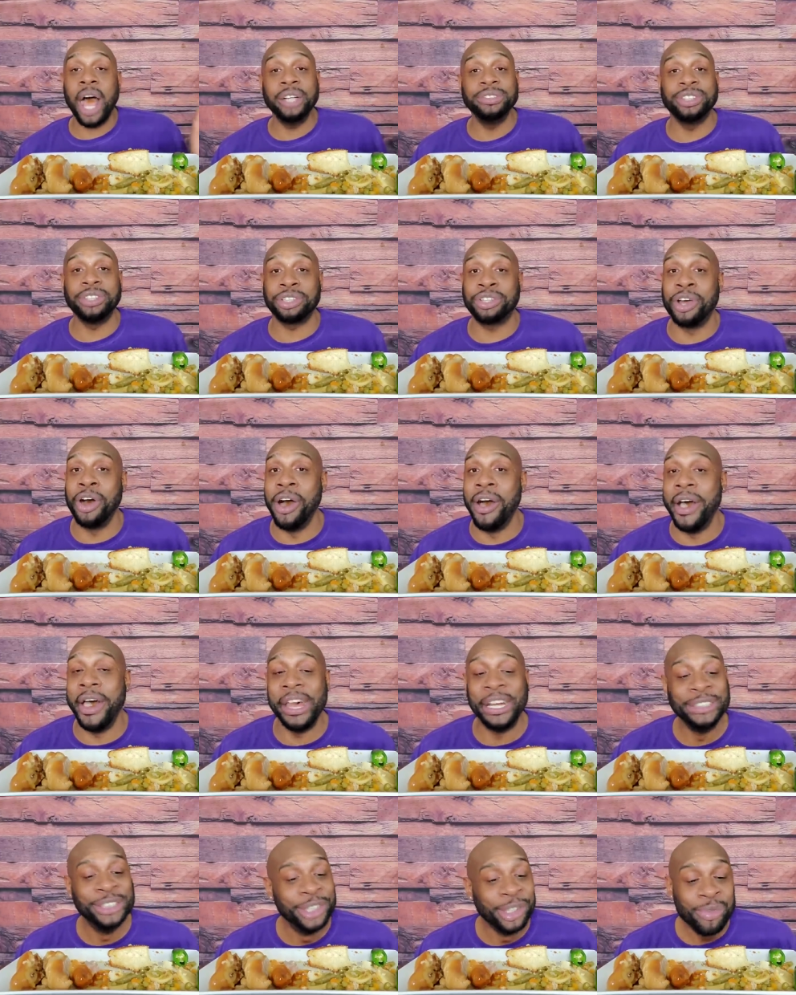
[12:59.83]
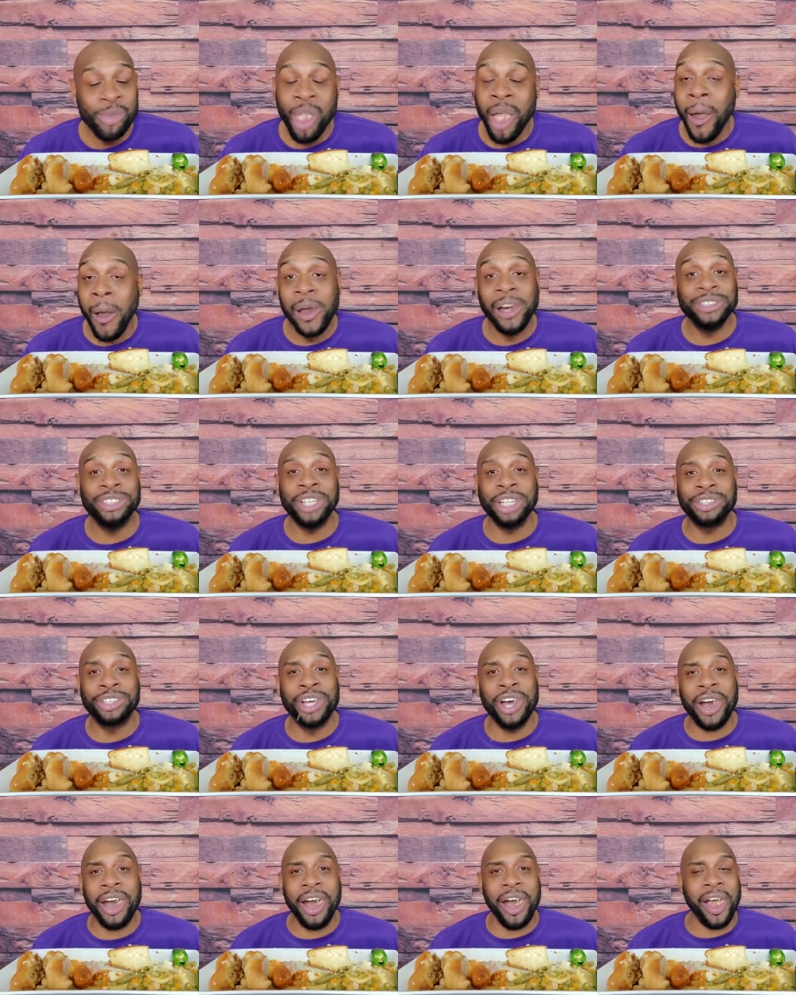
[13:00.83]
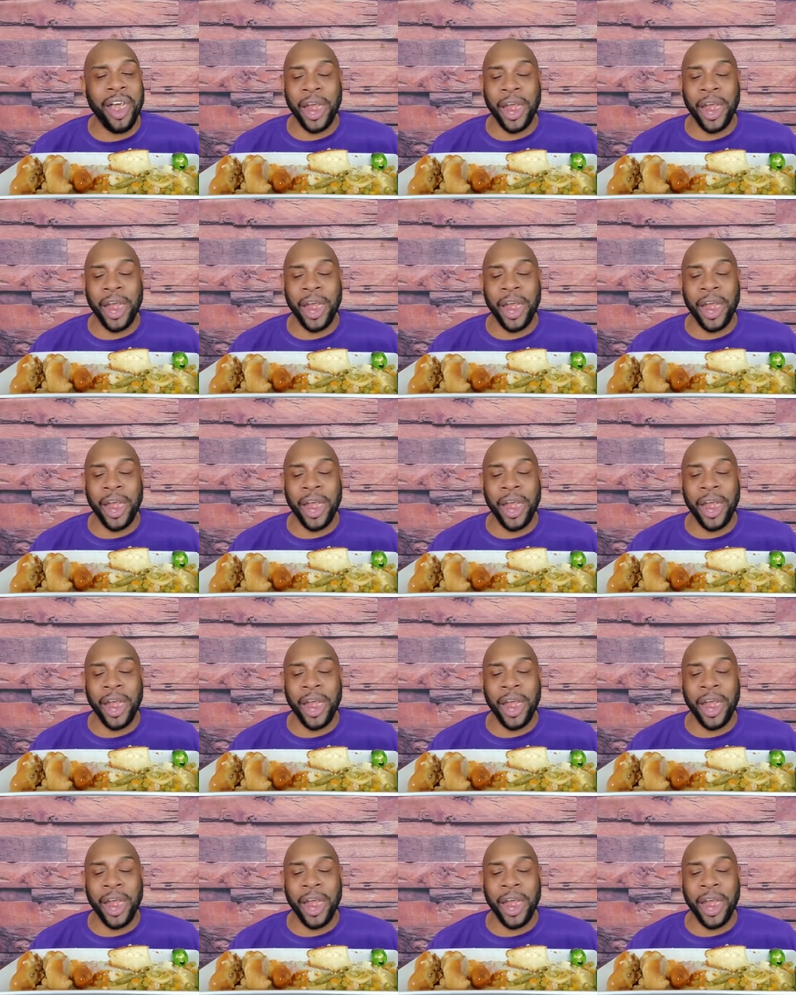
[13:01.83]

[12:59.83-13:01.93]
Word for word: it's just good. It's just good.